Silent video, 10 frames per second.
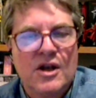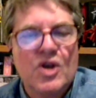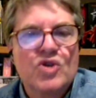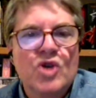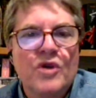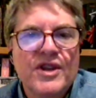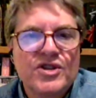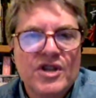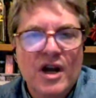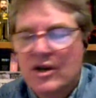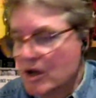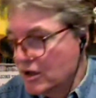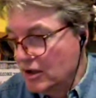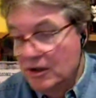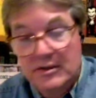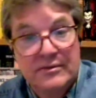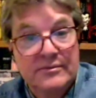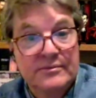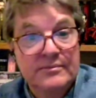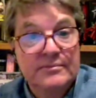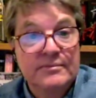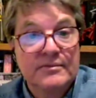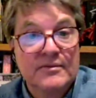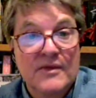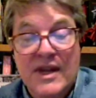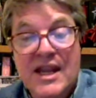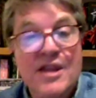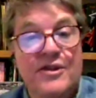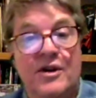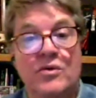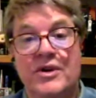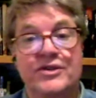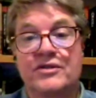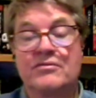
So this young girl either was